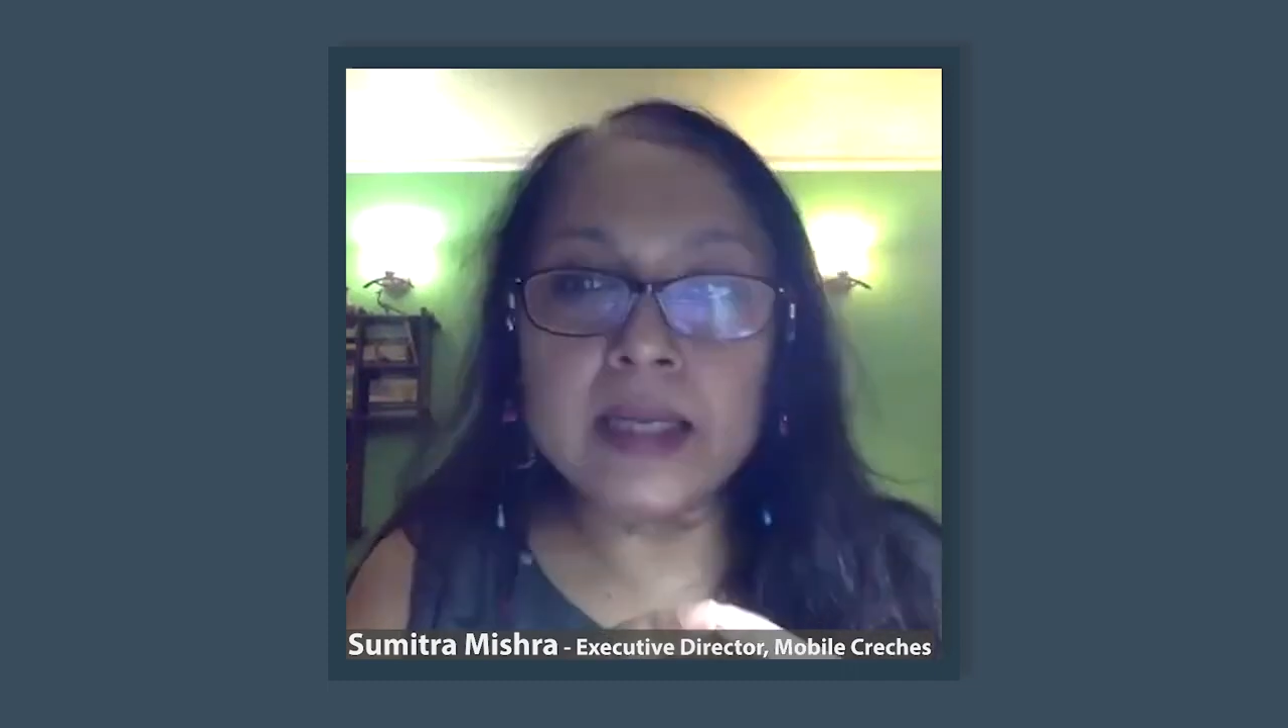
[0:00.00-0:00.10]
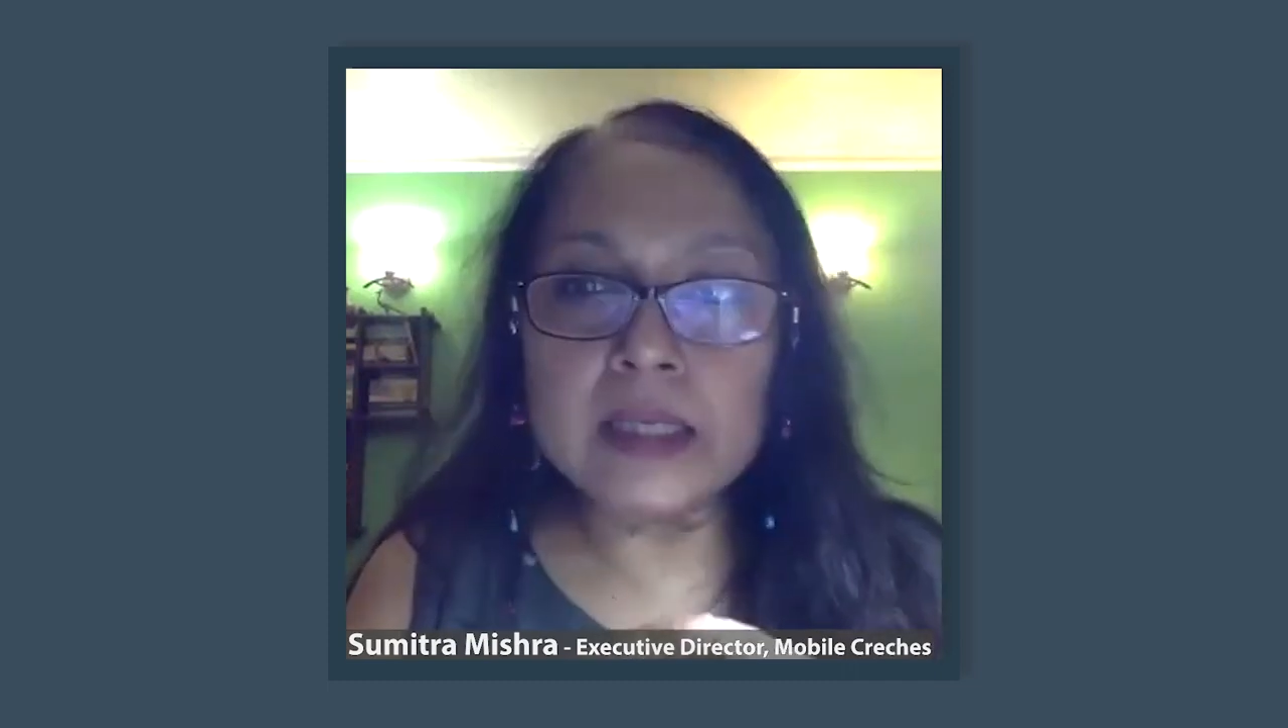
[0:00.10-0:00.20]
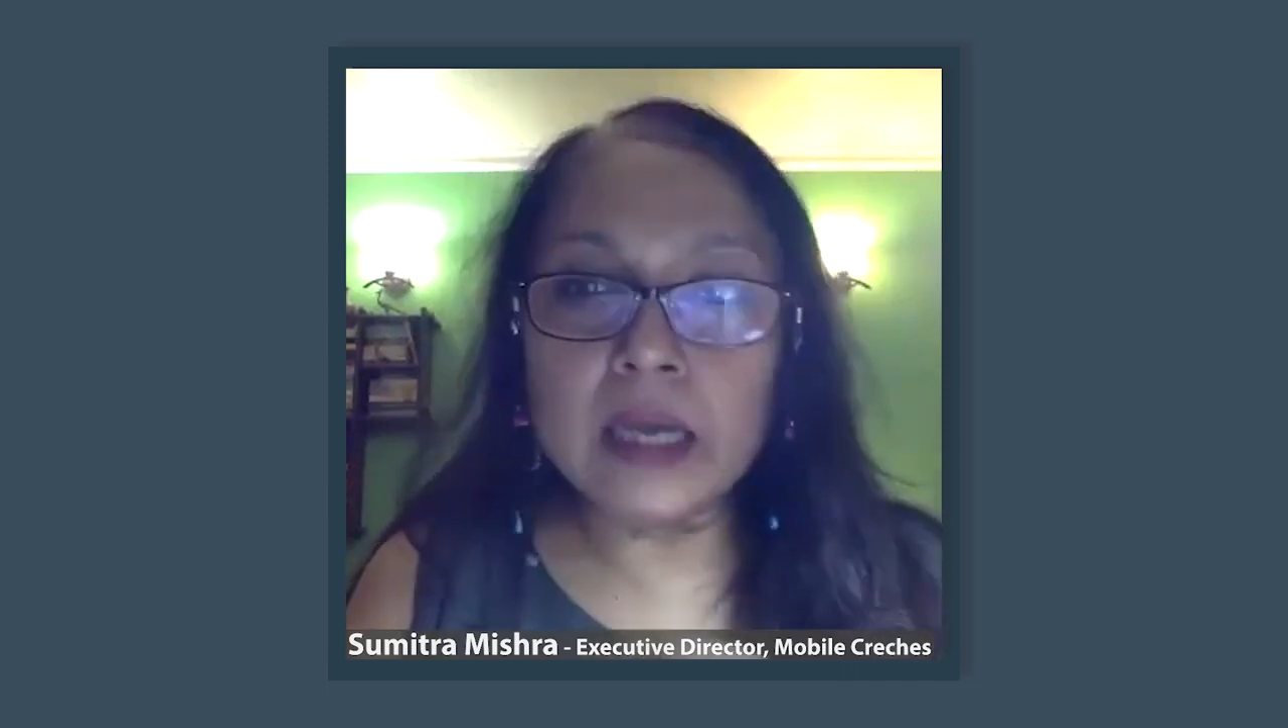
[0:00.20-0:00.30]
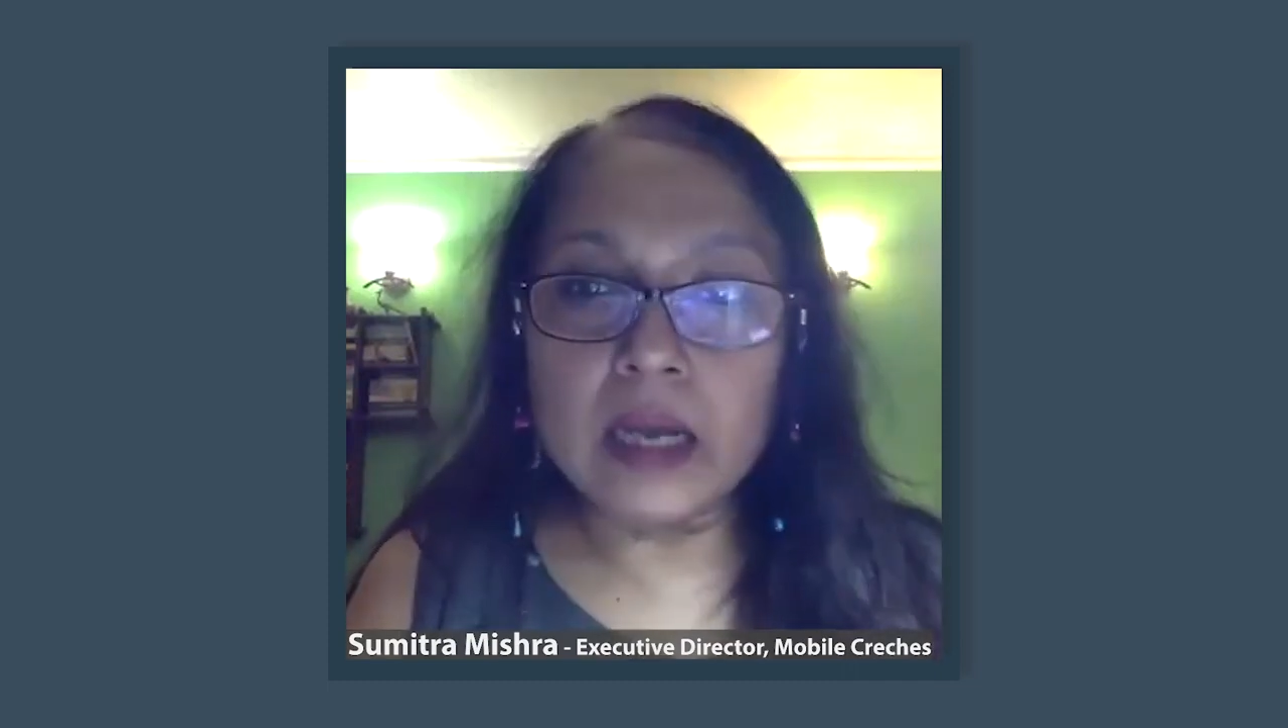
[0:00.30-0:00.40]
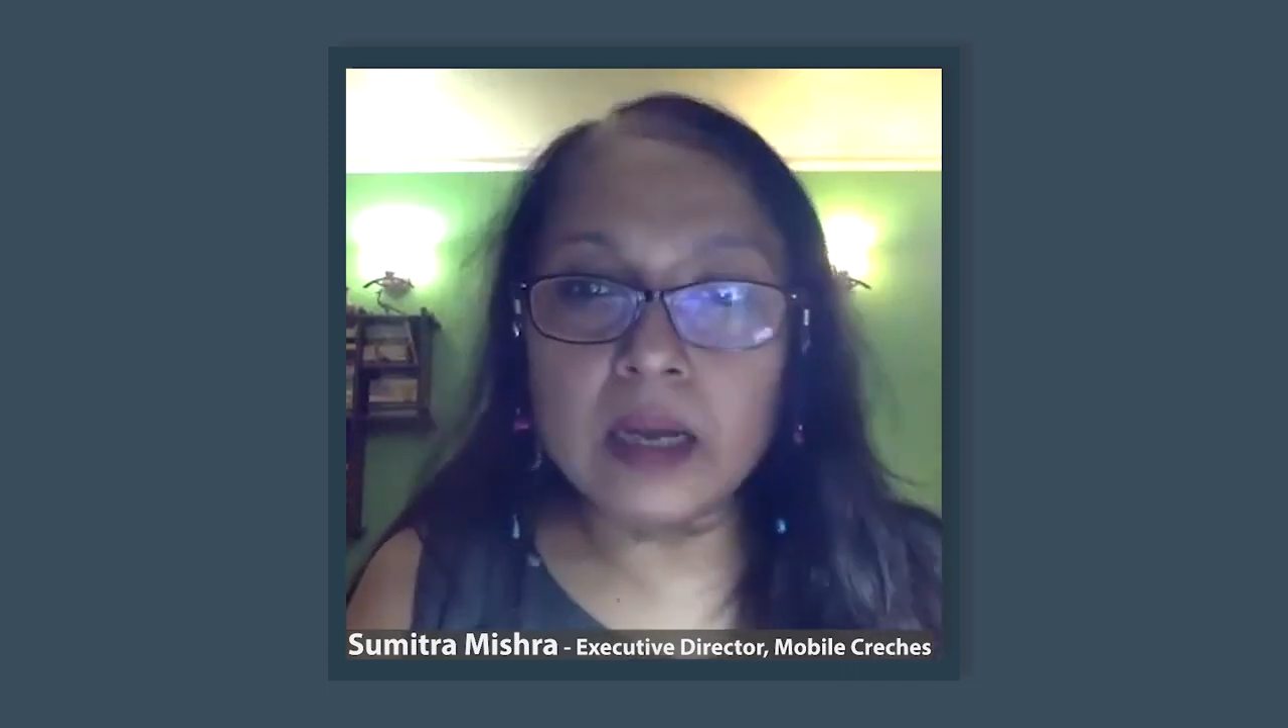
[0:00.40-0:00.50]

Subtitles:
And